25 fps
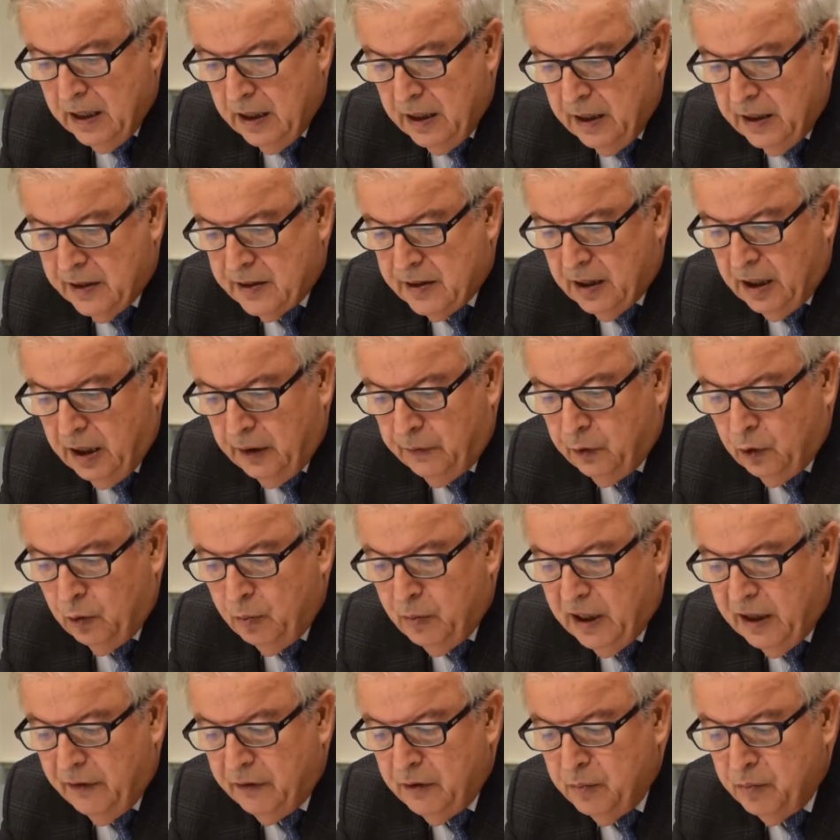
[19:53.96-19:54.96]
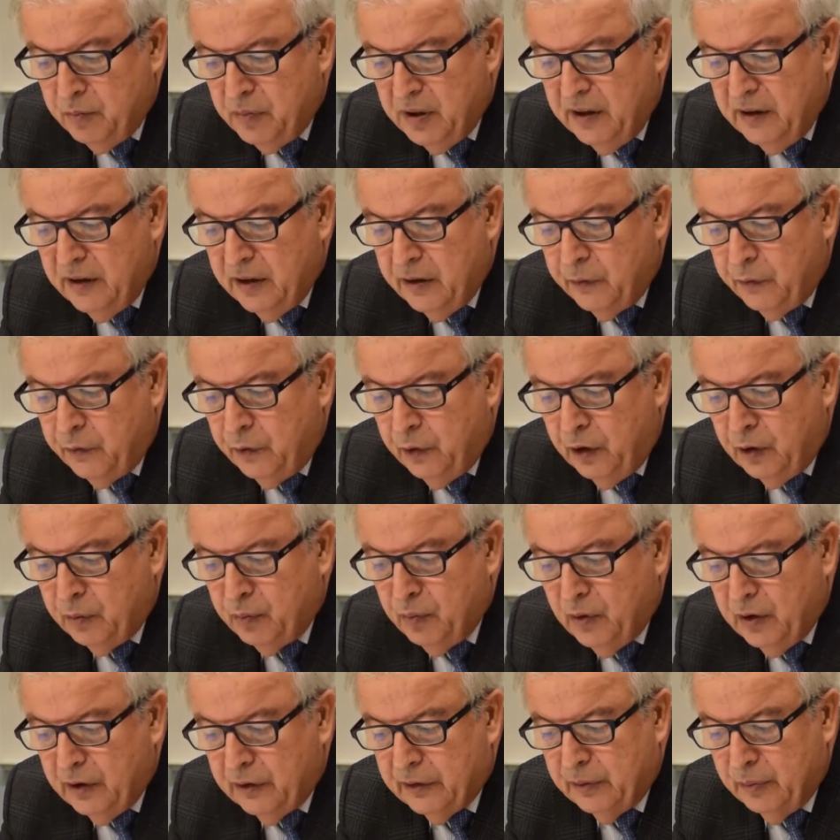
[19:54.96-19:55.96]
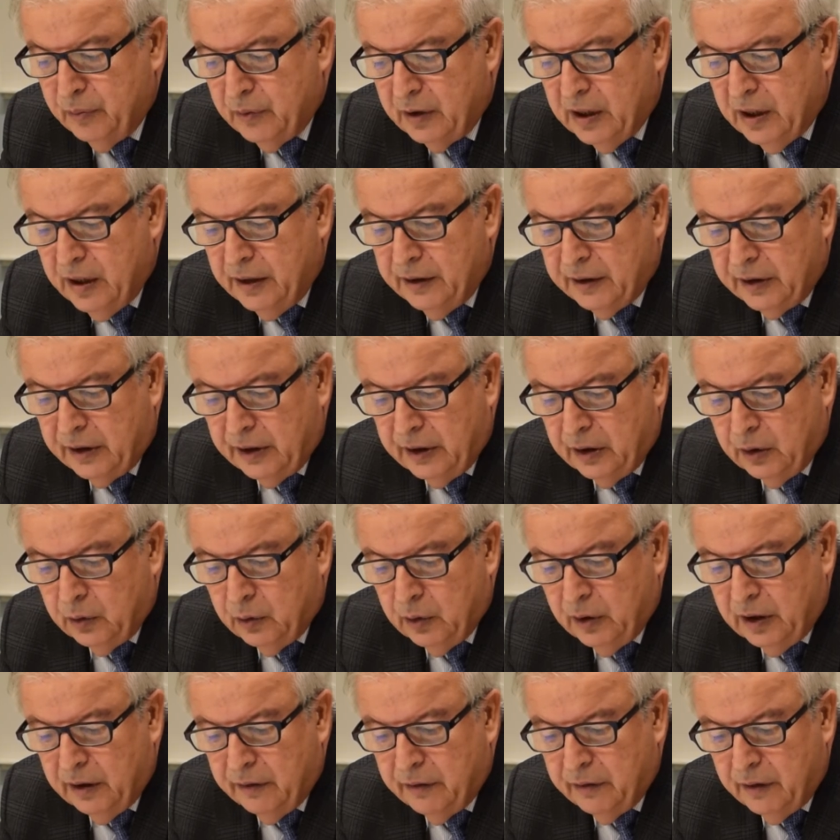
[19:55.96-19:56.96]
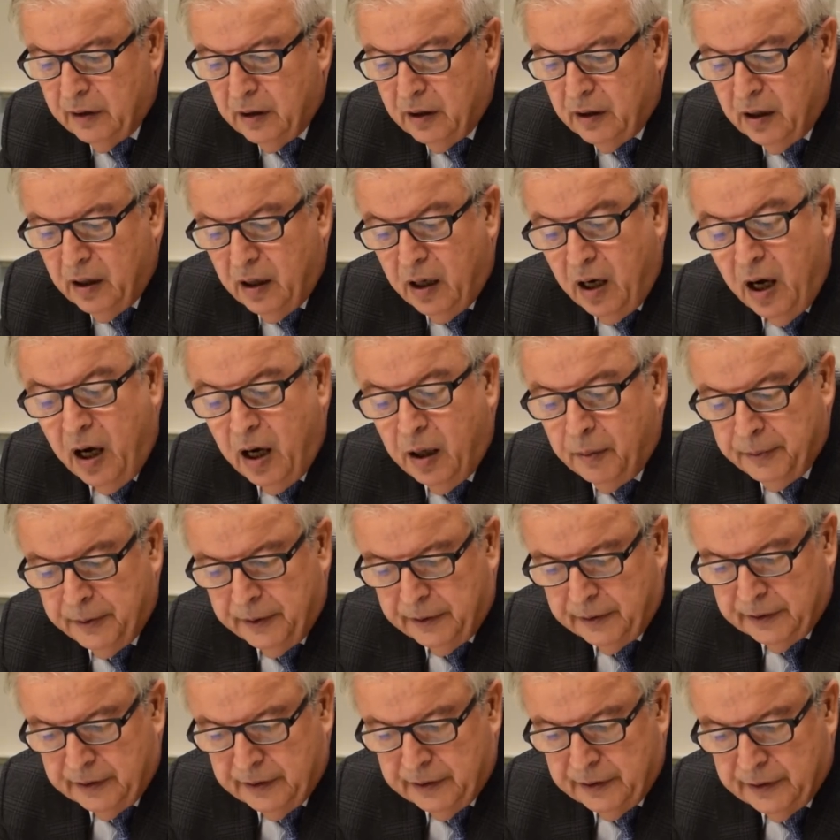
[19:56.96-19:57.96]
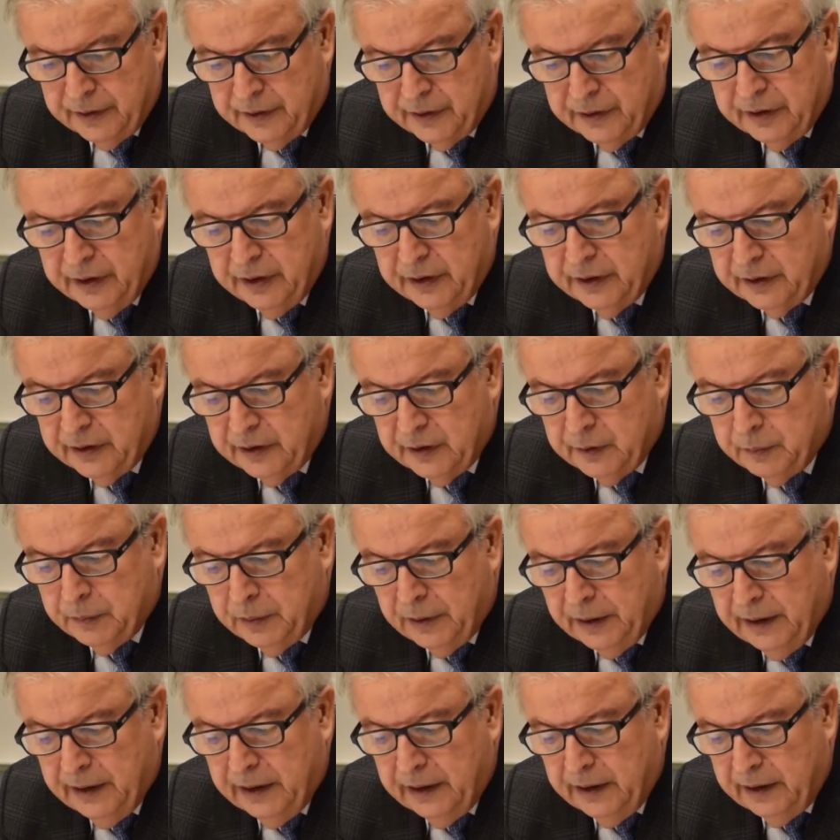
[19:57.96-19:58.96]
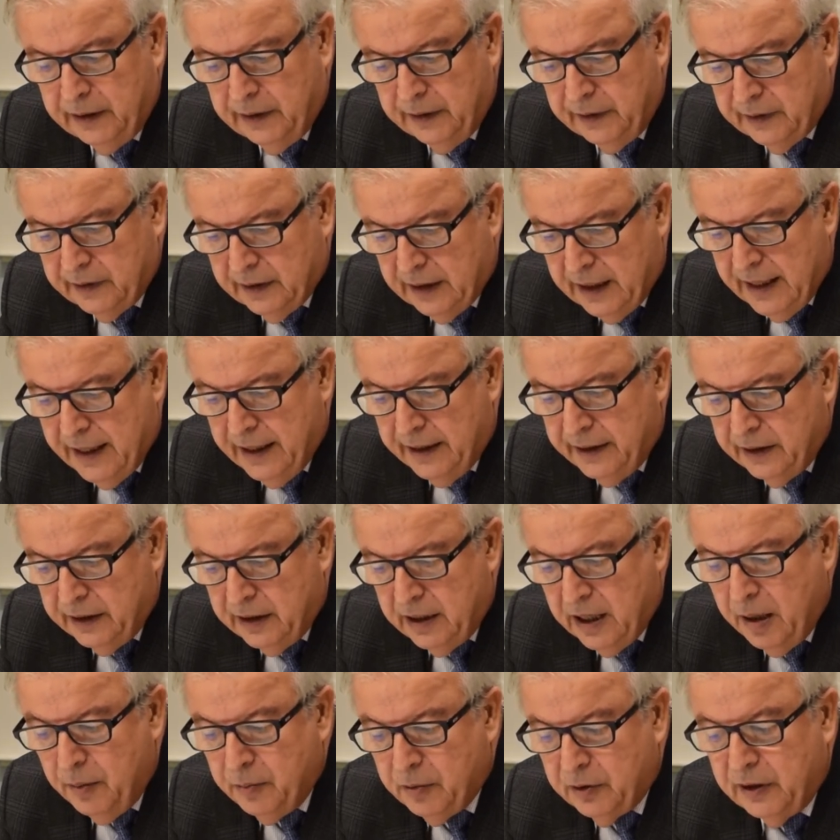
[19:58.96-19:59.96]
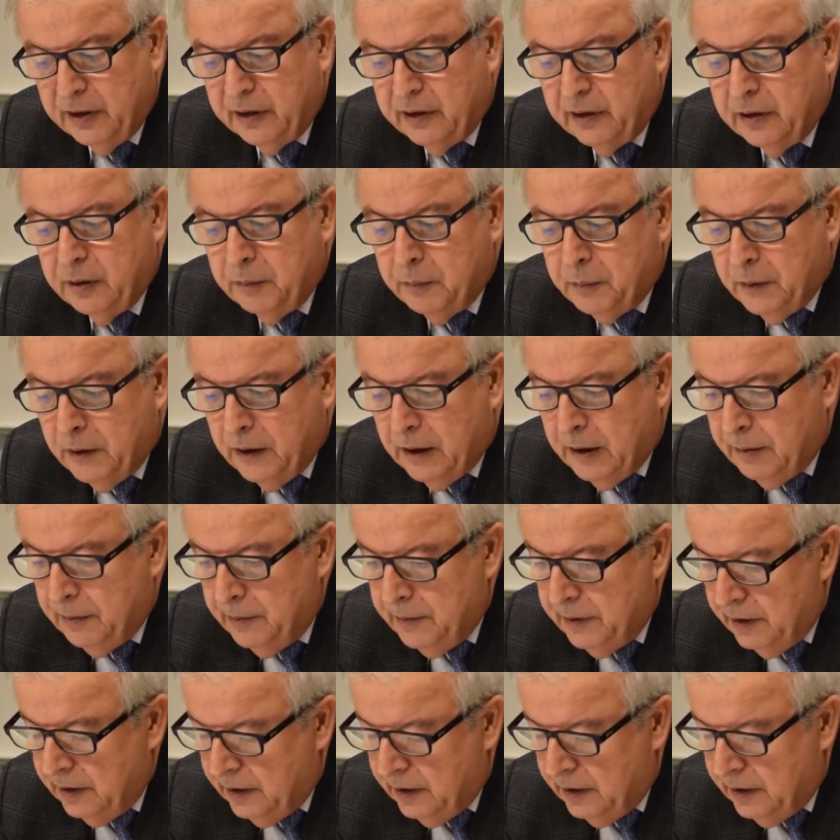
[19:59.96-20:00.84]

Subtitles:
Aside from having been the first Muslim country to have operas, theaters, plays, and democratic republic,